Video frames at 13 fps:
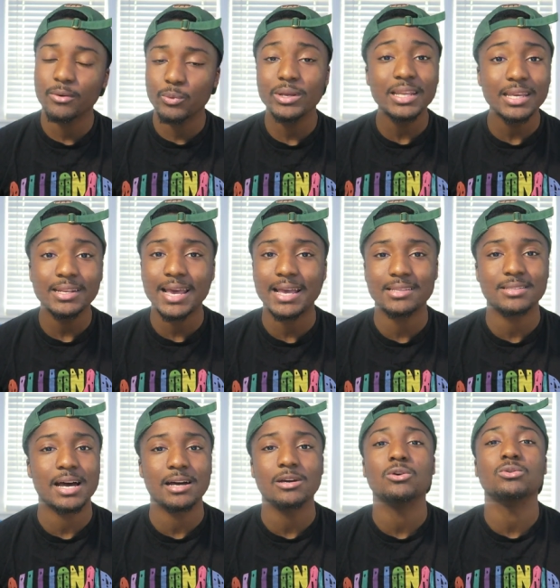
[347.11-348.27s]
We need that
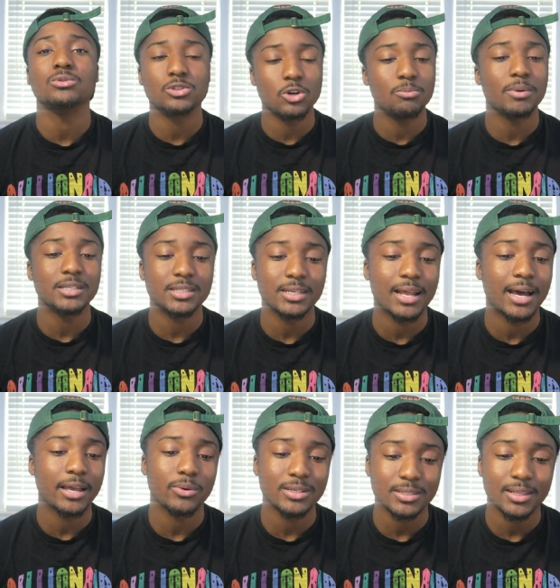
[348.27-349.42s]
toggle so much in
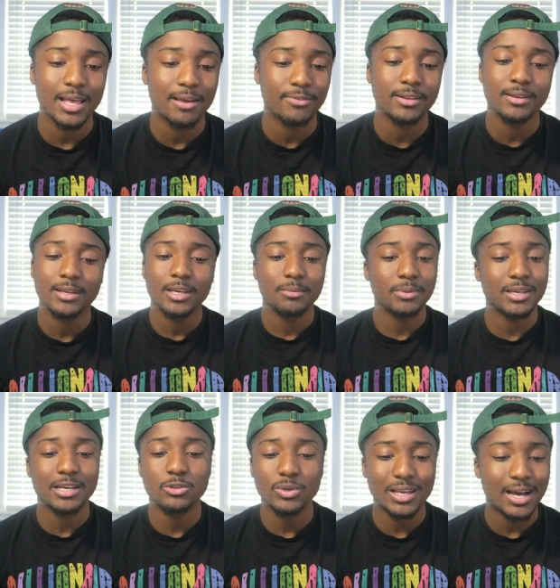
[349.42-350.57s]
iOS 11
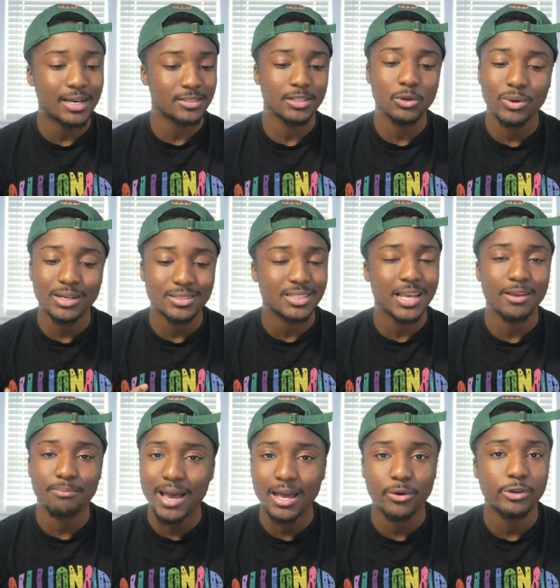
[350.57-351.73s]
because we constantly want to
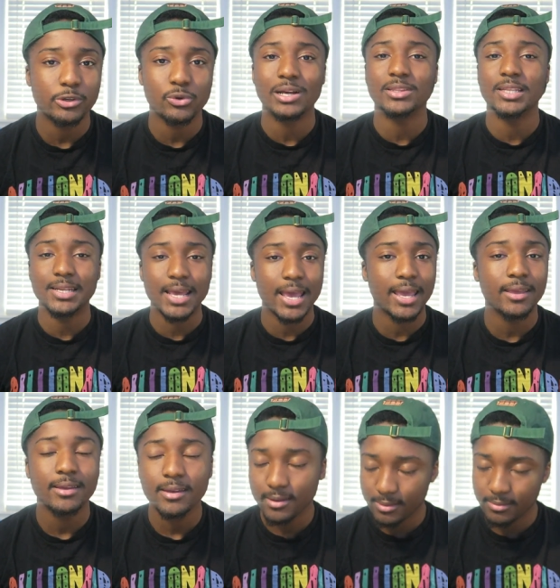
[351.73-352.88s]
save battery throughout the
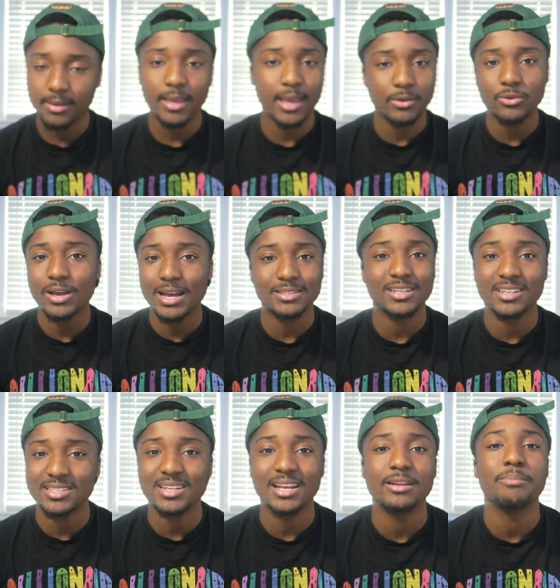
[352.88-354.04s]
day and you guys
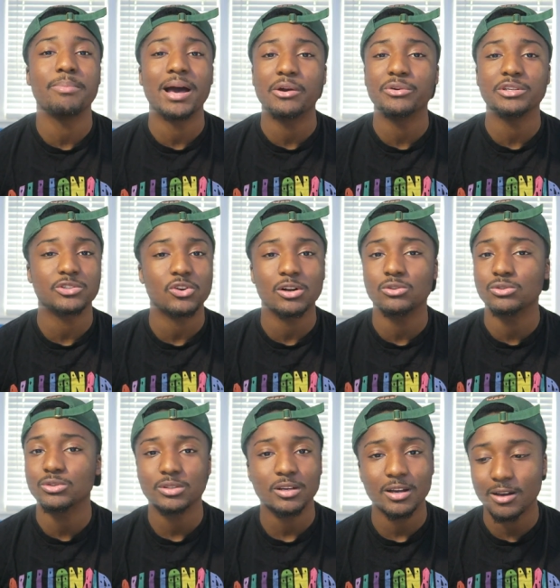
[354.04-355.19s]
understand the battery
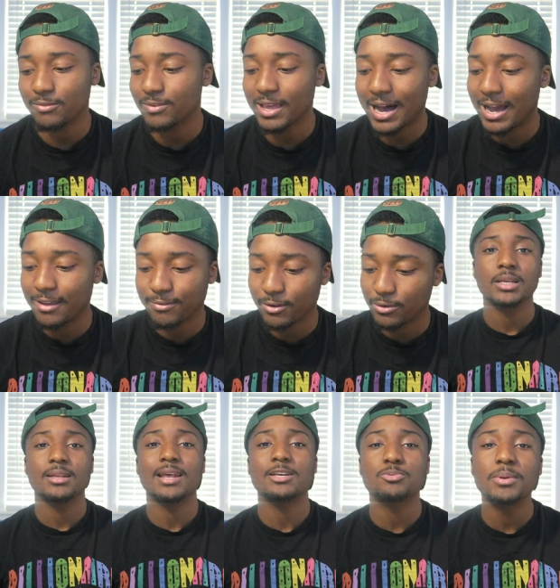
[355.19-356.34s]
struggles of the iPhone.
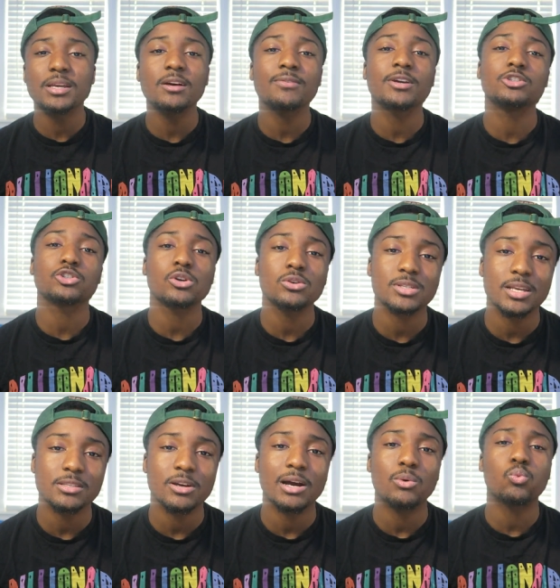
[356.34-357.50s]
Now speaking of control
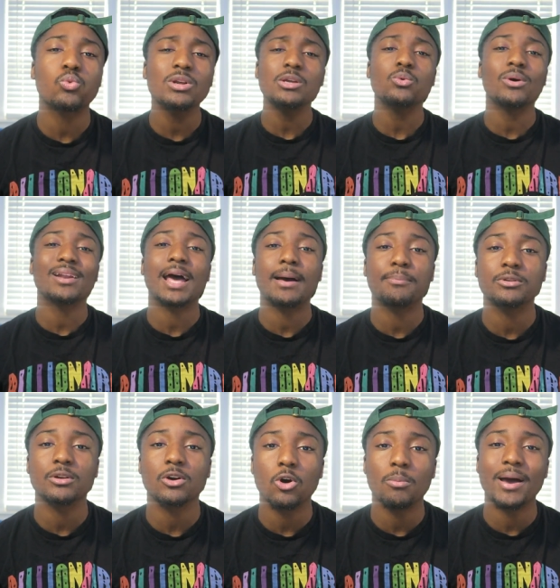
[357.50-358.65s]
center, I really want Apple
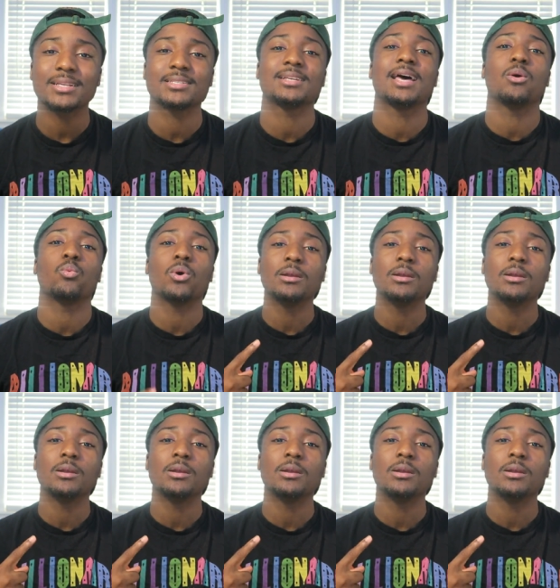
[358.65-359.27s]
to go back to that